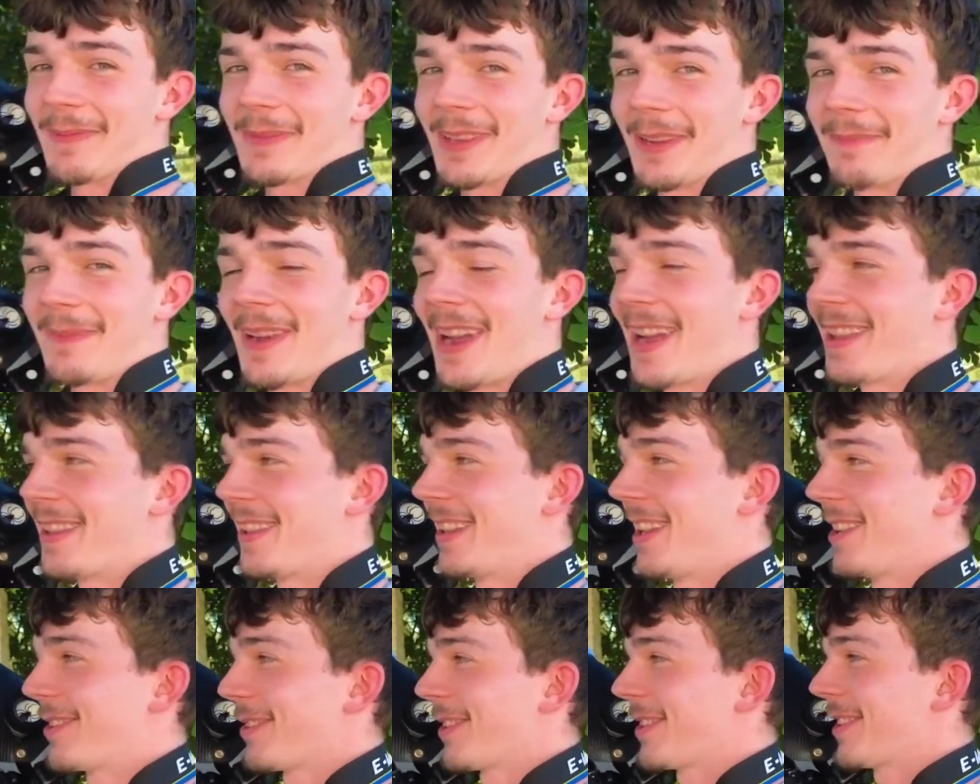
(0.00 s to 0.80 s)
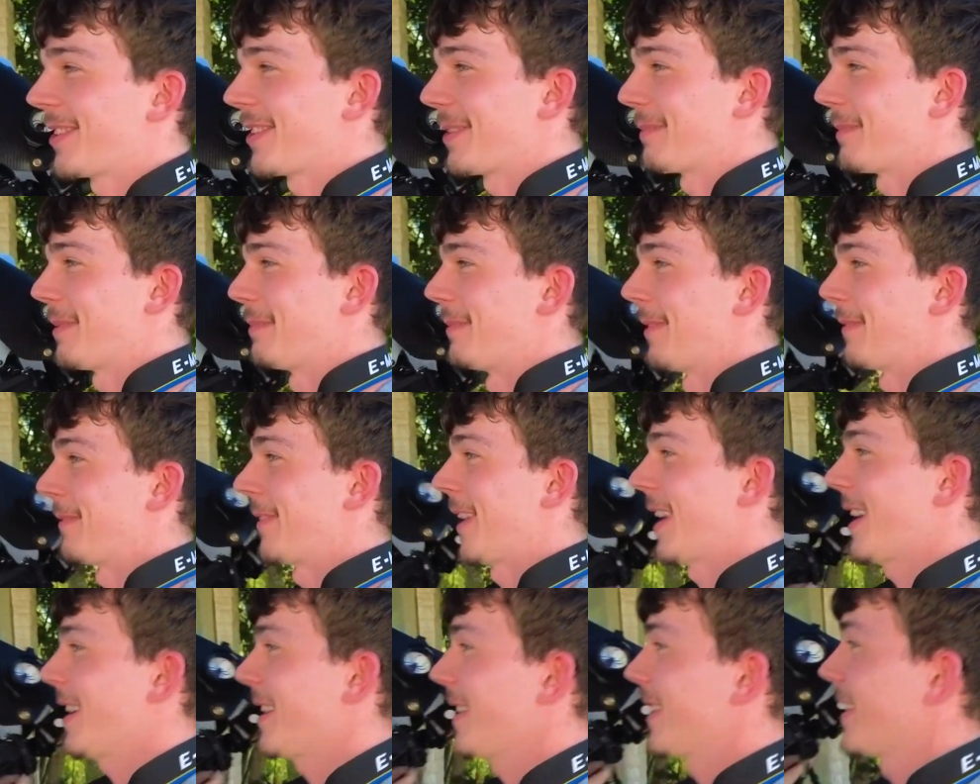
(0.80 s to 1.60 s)
jumped on my hand and then tried to jump on my
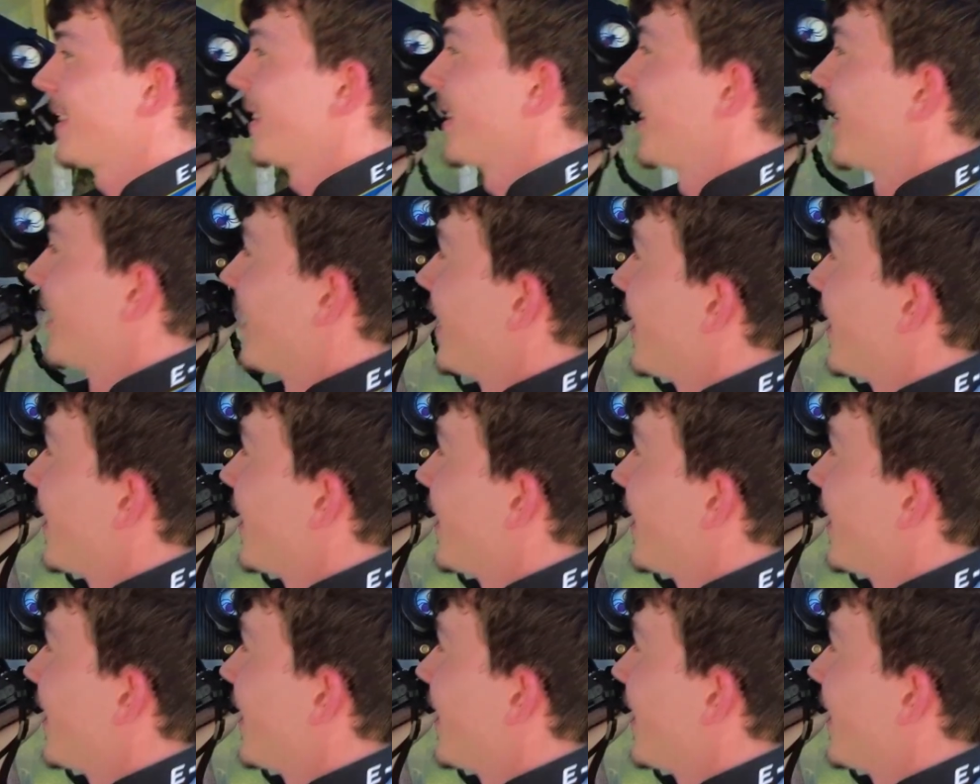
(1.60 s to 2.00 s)
face.